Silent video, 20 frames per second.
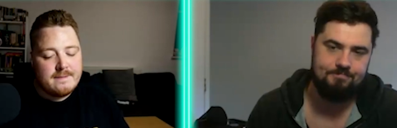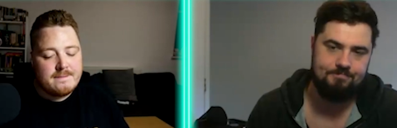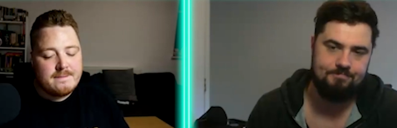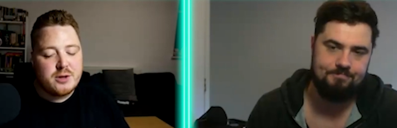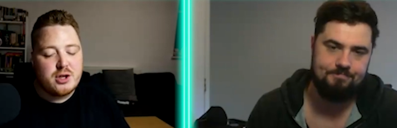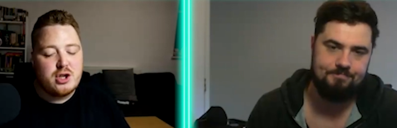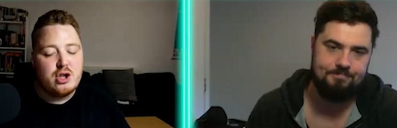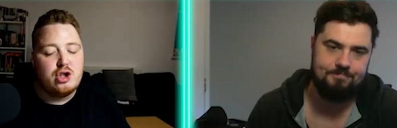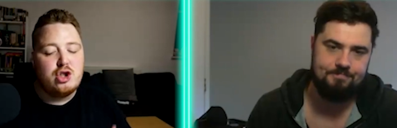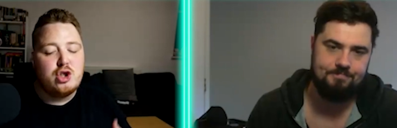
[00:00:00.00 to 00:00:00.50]

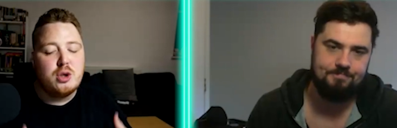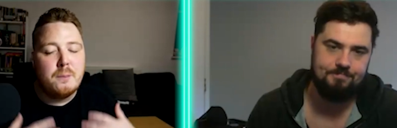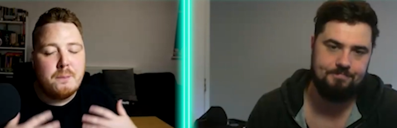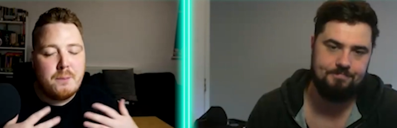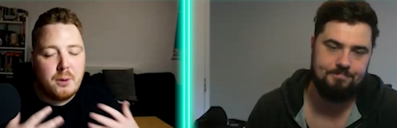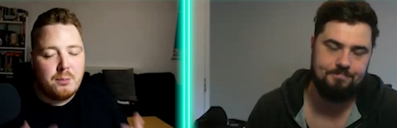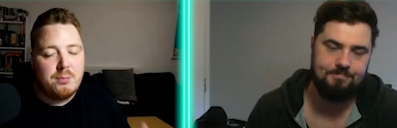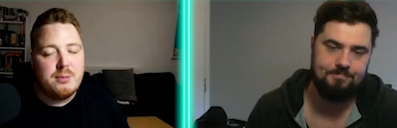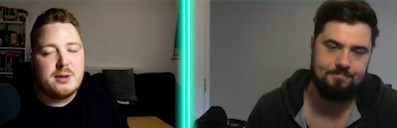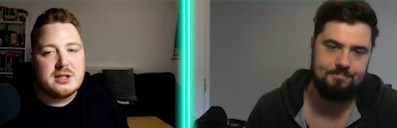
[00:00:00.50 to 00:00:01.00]
Speaker 1: to jump
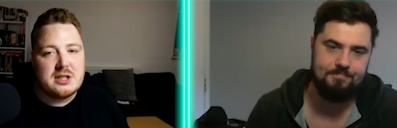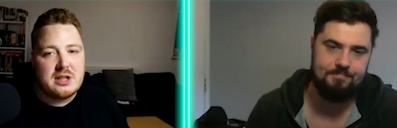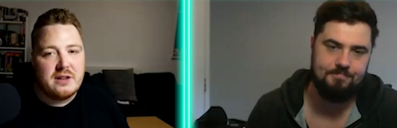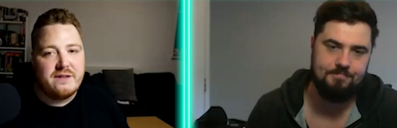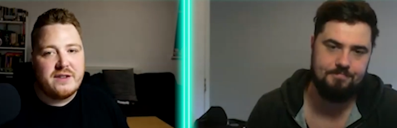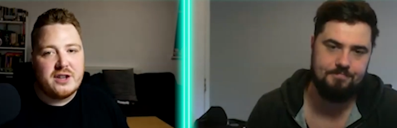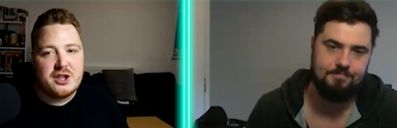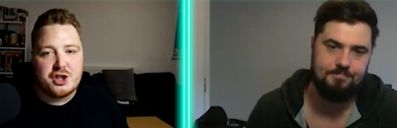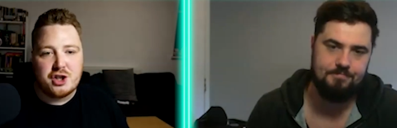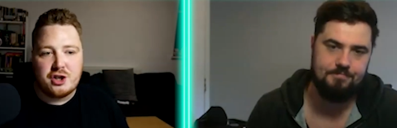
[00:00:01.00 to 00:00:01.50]
up this
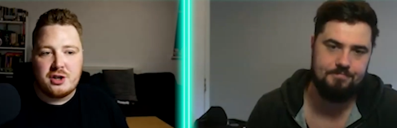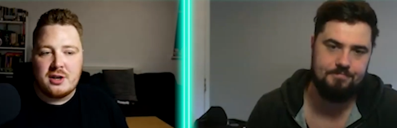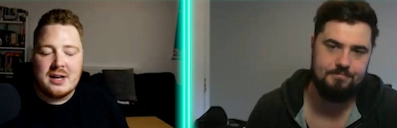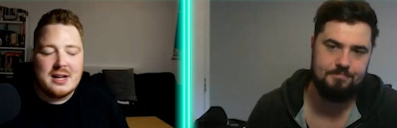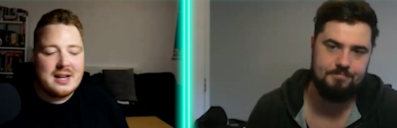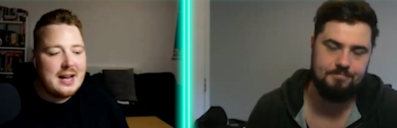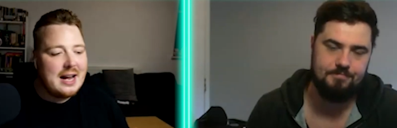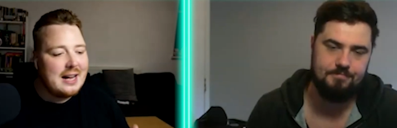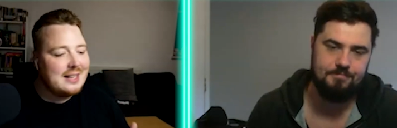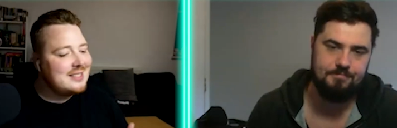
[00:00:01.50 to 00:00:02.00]
division,
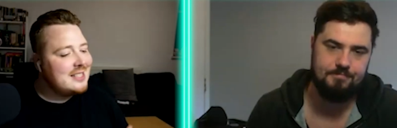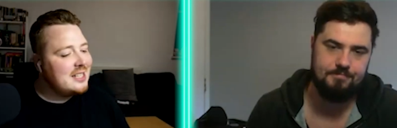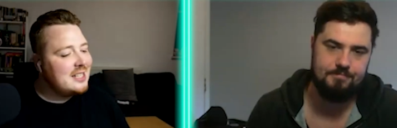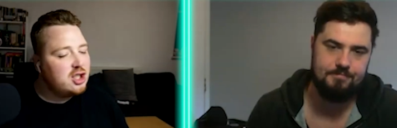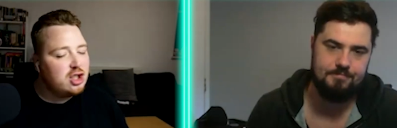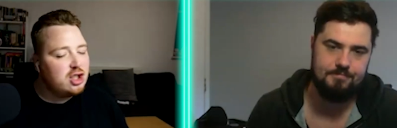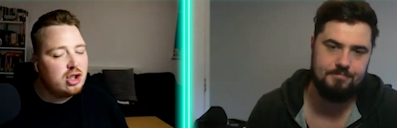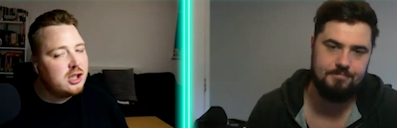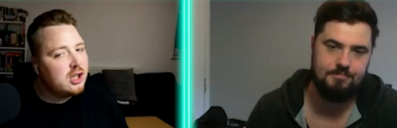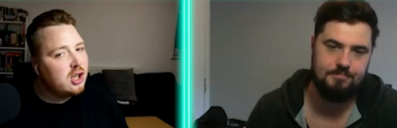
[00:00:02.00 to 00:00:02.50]
I'd say
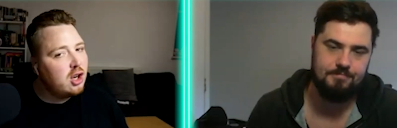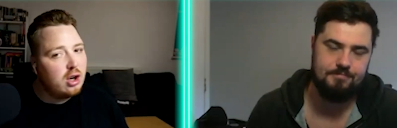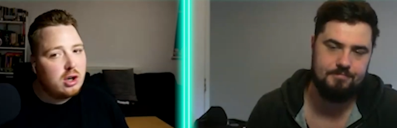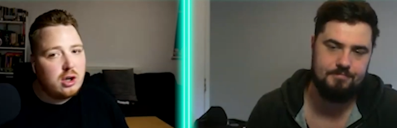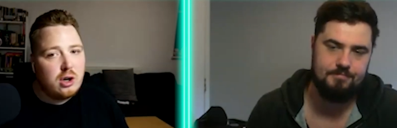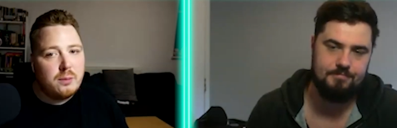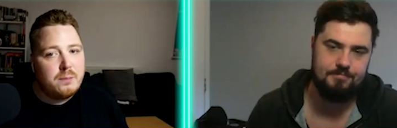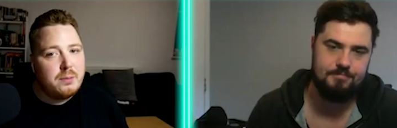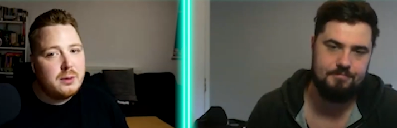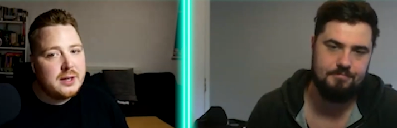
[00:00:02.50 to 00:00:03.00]
she's only got a
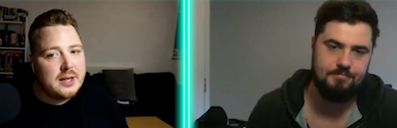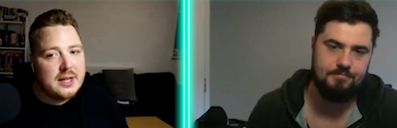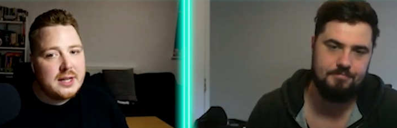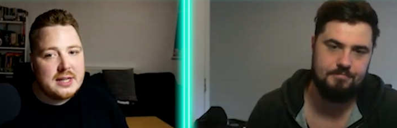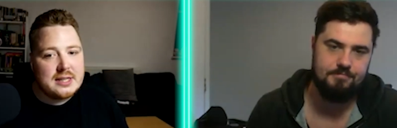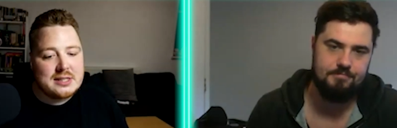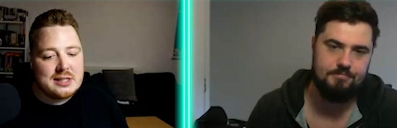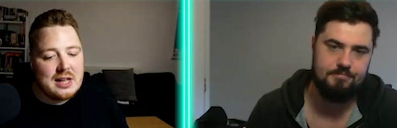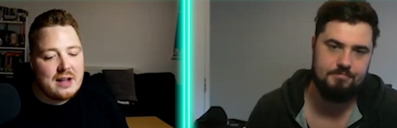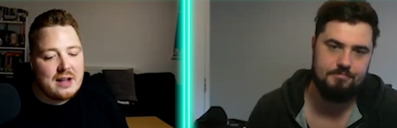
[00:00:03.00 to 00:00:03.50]
couple of
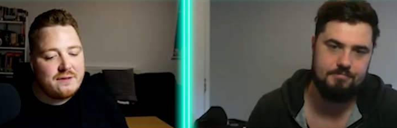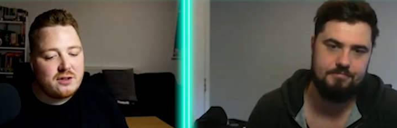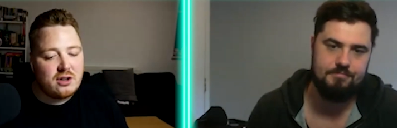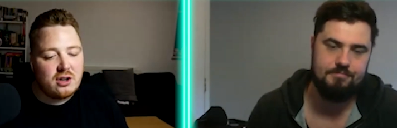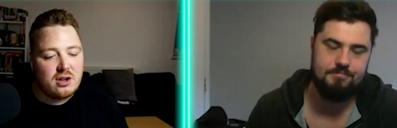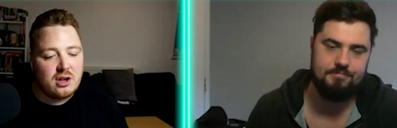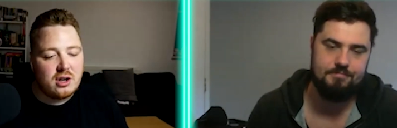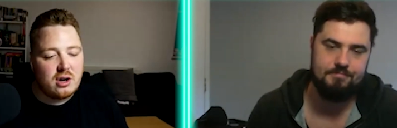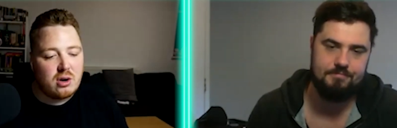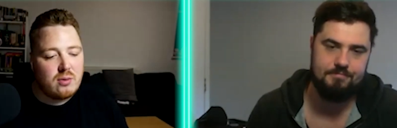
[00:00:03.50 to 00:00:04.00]
years left on
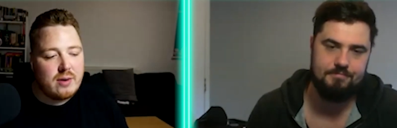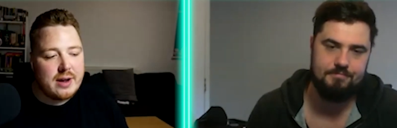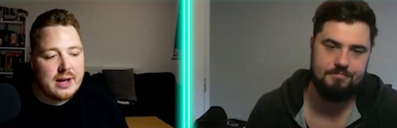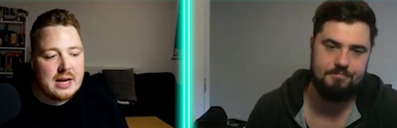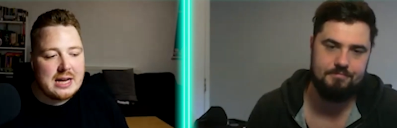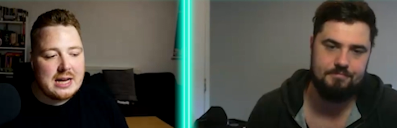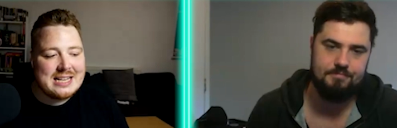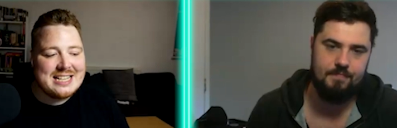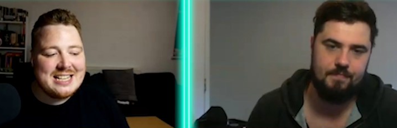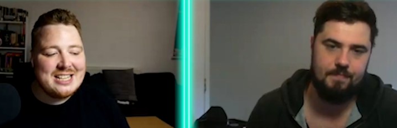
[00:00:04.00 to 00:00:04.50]
her career.